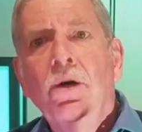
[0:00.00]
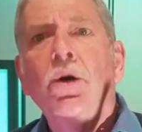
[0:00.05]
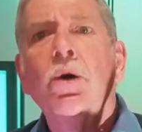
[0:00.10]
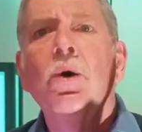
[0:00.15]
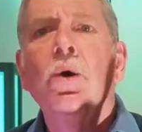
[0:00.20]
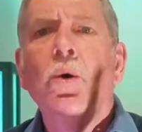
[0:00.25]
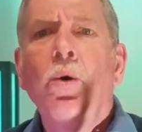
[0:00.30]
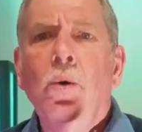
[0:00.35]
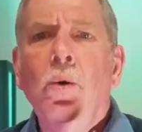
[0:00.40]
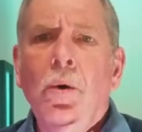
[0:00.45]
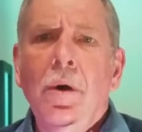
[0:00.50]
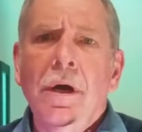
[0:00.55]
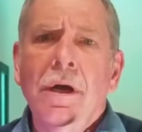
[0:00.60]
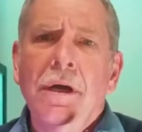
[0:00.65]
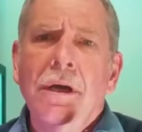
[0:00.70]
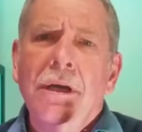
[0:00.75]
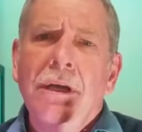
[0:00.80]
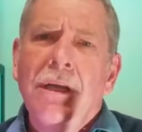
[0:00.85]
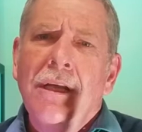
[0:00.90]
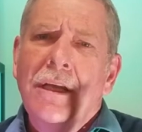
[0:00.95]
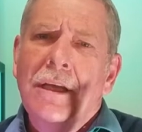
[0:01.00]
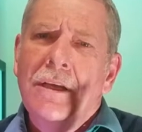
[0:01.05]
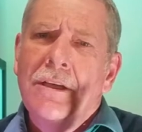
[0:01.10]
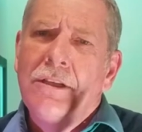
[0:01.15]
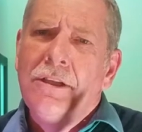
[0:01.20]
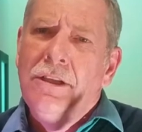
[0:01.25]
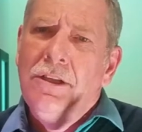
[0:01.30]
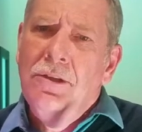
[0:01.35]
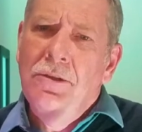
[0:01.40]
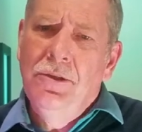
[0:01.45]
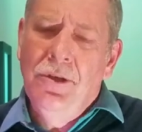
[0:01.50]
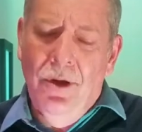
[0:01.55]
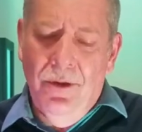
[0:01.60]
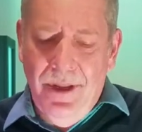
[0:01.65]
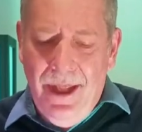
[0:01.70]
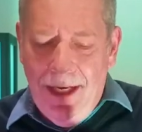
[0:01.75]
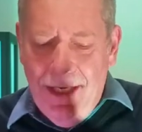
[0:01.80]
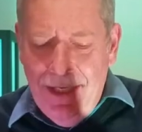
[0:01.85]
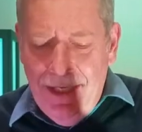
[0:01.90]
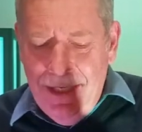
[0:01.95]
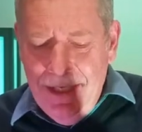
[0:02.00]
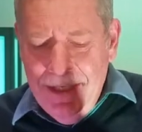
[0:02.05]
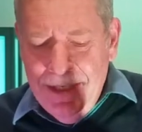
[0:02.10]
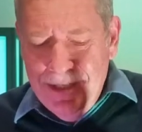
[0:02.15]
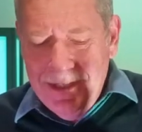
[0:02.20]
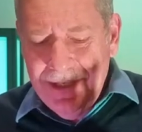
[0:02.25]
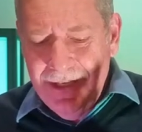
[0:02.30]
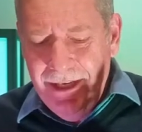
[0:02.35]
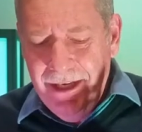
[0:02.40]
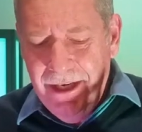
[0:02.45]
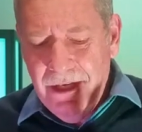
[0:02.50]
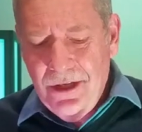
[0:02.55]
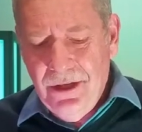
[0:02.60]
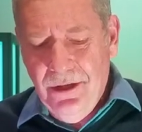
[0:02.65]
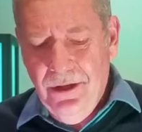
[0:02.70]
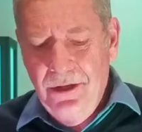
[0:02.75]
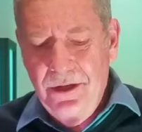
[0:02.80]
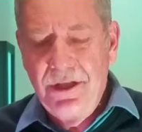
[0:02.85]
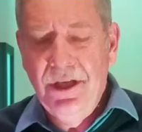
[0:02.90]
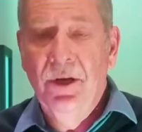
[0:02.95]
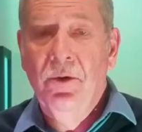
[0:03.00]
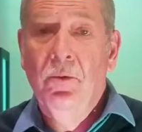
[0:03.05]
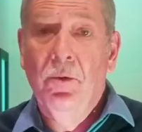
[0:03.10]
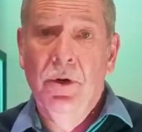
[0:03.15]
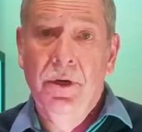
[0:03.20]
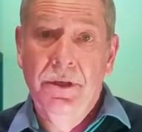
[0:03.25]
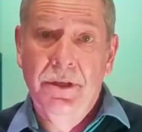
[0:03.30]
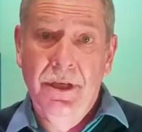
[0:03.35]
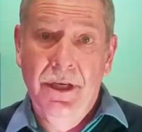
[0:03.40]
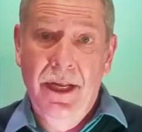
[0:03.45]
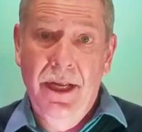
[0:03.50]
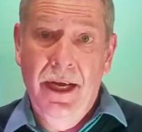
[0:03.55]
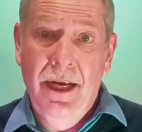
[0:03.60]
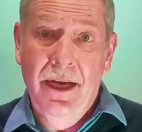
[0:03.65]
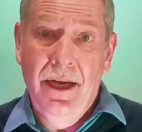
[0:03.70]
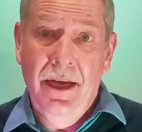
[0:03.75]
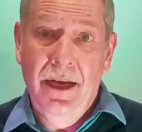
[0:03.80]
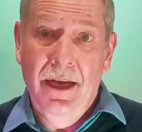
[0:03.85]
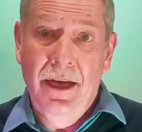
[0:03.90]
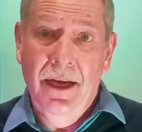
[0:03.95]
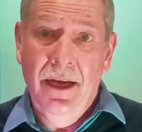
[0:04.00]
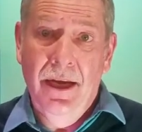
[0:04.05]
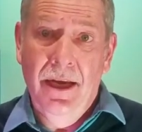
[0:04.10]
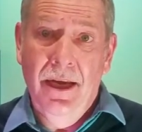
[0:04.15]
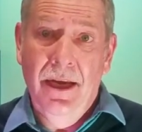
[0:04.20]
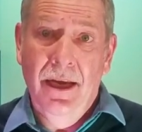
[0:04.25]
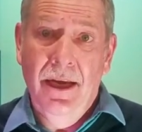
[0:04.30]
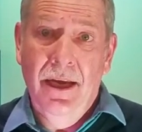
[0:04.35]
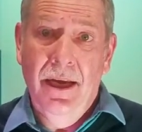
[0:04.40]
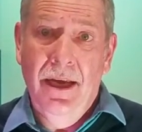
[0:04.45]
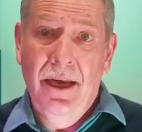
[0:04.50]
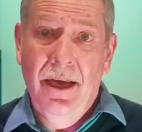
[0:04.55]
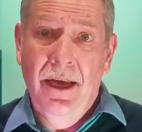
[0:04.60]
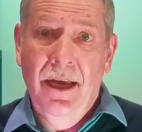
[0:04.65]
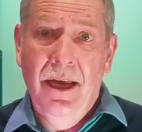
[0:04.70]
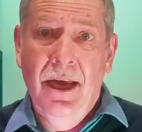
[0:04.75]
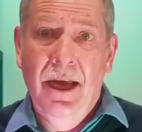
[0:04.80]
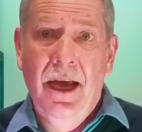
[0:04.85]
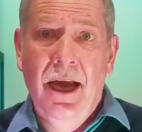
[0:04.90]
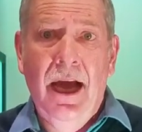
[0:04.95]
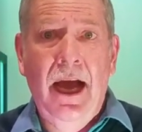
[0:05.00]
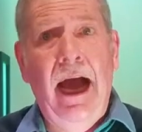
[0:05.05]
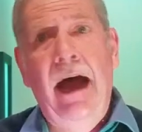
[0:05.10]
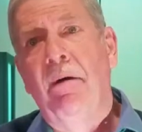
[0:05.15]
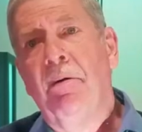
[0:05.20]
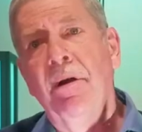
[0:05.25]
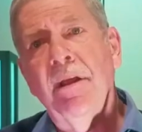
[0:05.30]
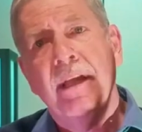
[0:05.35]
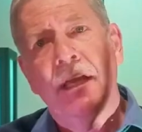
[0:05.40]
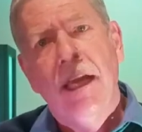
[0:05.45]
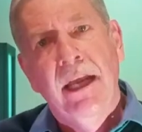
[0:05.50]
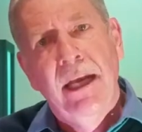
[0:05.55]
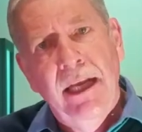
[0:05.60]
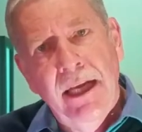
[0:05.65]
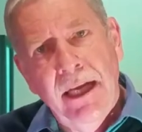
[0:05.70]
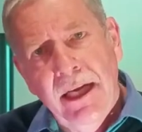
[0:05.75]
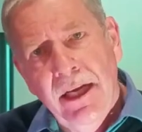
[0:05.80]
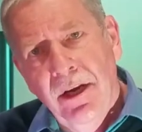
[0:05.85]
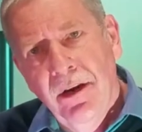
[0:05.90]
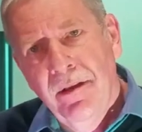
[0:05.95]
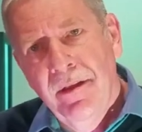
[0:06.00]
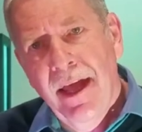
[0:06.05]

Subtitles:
Who do you know that needs an encouraging word today? How are they going to hear